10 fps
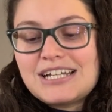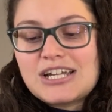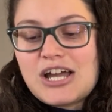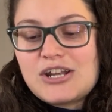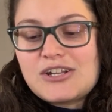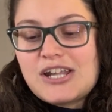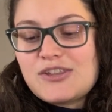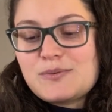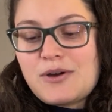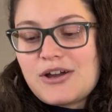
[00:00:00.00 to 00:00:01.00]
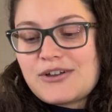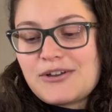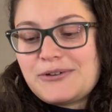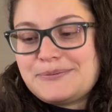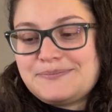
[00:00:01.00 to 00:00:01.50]
I got another
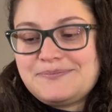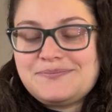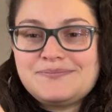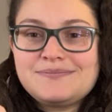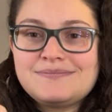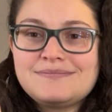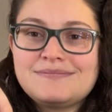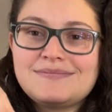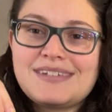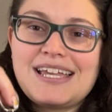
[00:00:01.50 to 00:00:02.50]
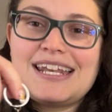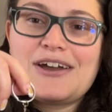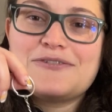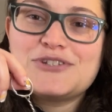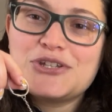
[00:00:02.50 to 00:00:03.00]
Mako. Okay,
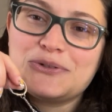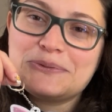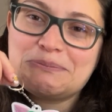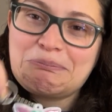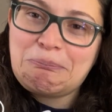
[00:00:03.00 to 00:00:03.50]
now I have two.